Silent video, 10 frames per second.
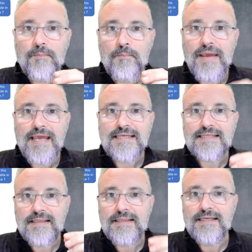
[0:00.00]
makes
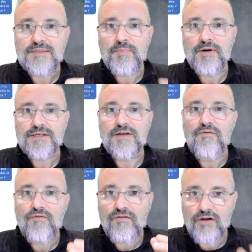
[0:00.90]
this
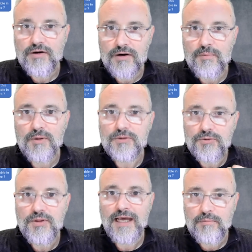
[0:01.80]
person vulnerable
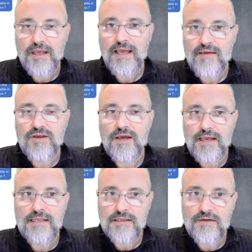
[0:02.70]
to that behavior
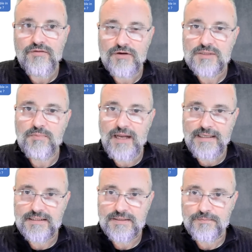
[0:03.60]
in the first
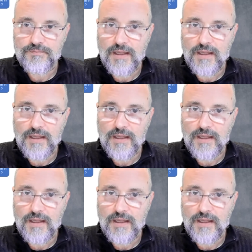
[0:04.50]
place.